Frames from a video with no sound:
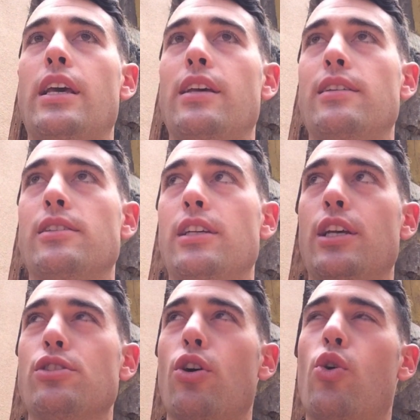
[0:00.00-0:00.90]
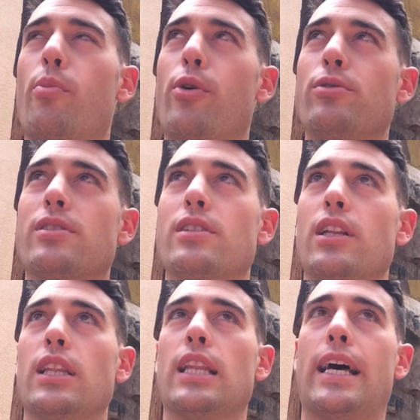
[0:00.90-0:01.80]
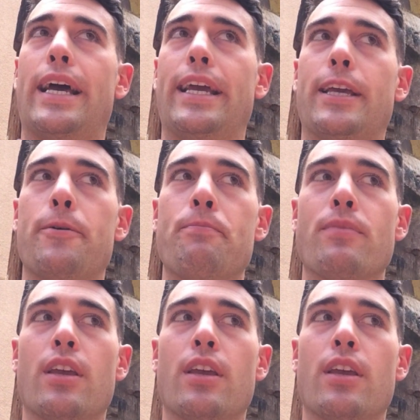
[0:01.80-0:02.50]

is it's almost like